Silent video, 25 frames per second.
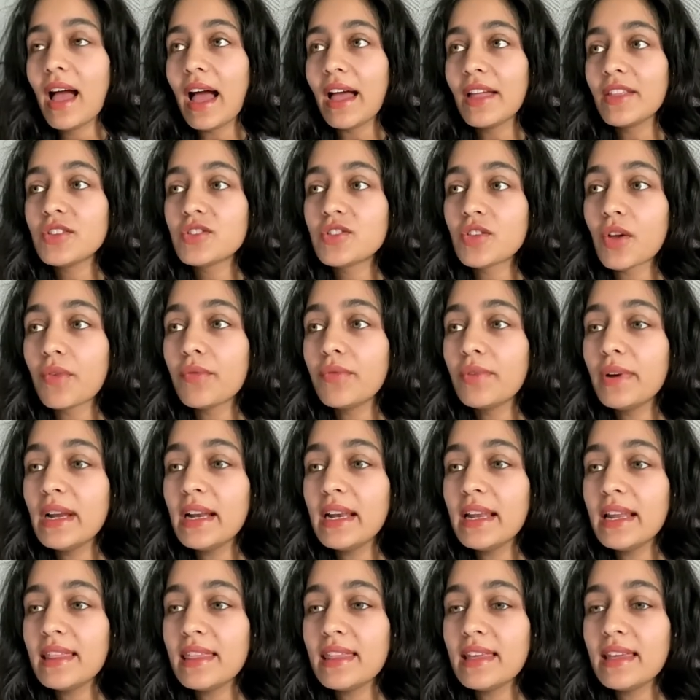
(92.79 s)
And so
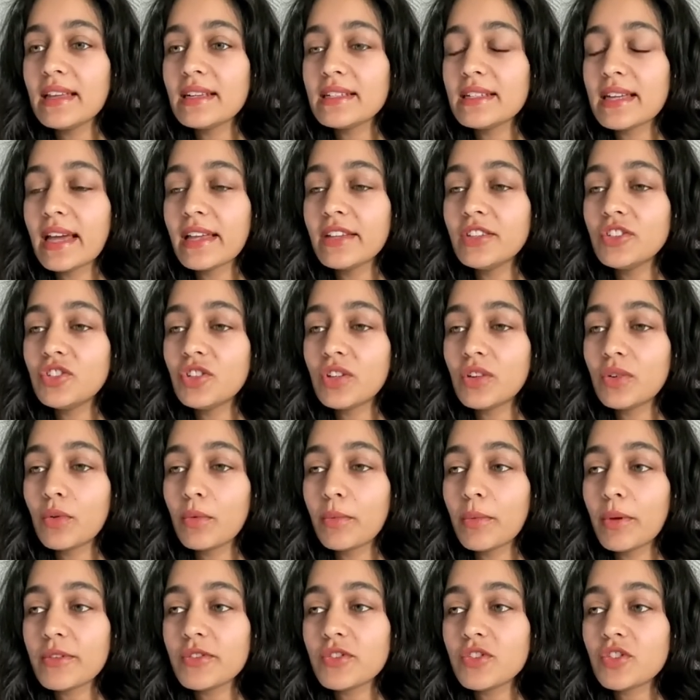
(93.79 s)
really the intention
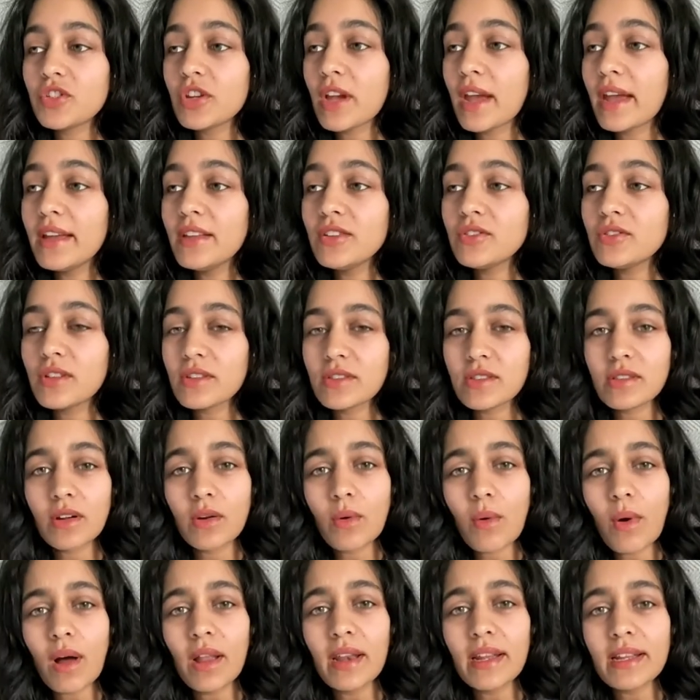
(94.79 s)
almost changes the
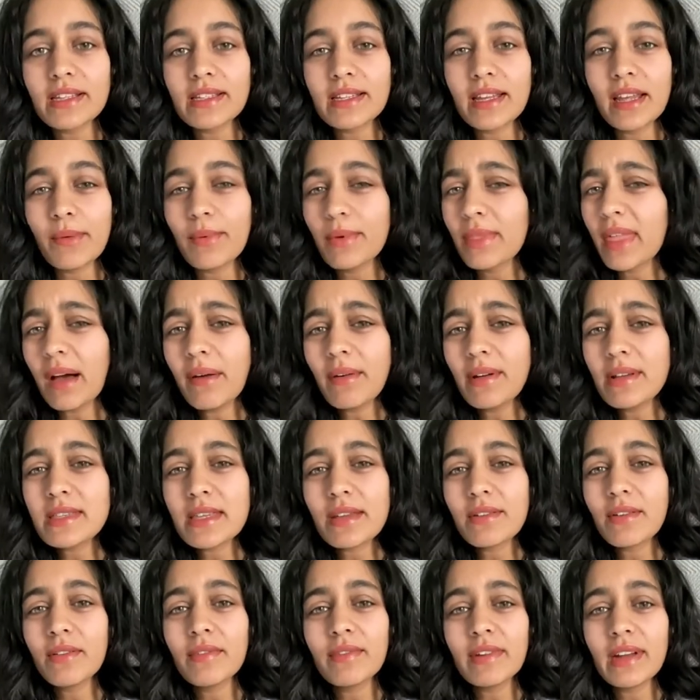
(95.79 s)
quality without
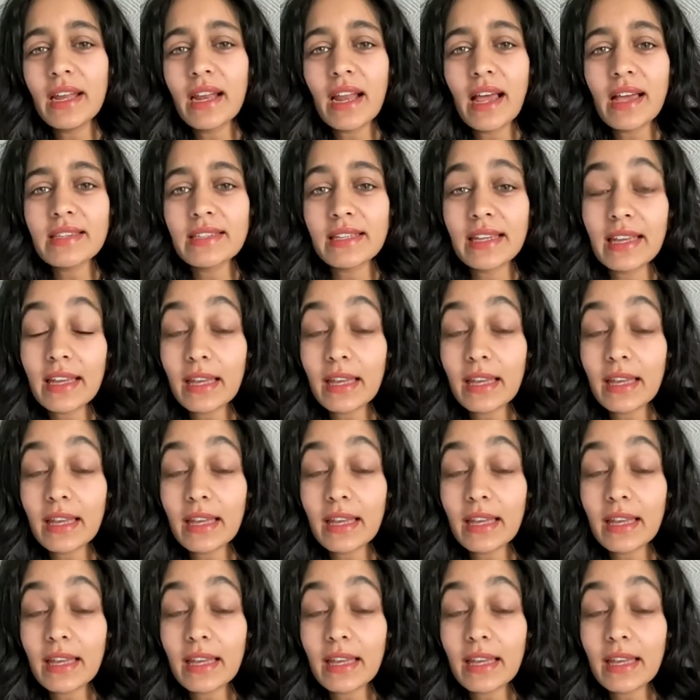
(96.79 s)
us even realizing.